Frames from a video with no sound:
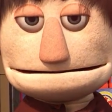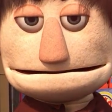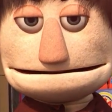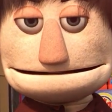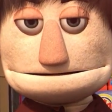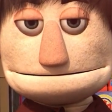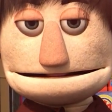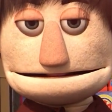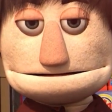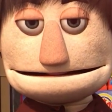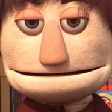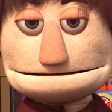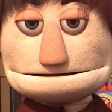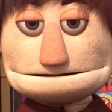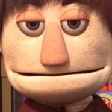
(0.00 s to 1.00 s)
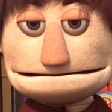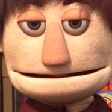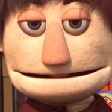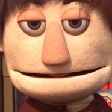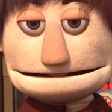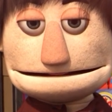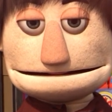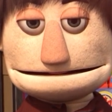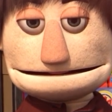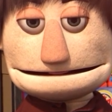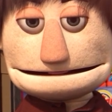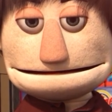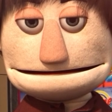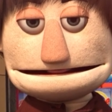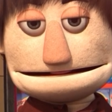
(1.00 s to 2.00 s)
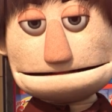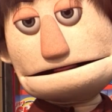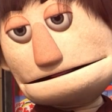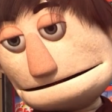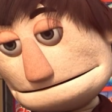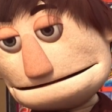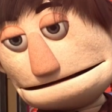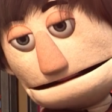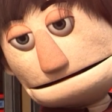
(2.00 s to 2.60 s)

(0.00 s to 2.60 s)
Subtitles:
If he stretches too far, his circulatory